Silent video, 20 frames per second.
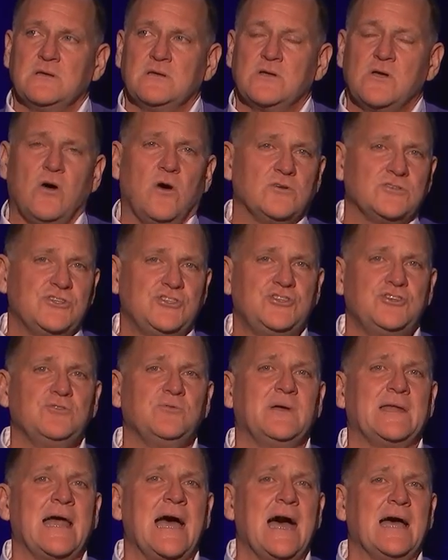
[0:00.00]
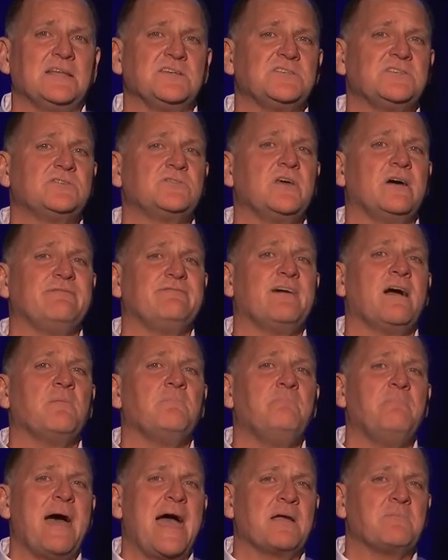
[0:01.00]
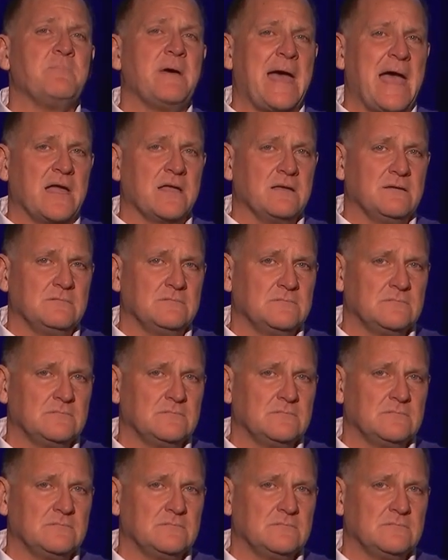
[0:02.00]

caused you and I to stuff our backpack?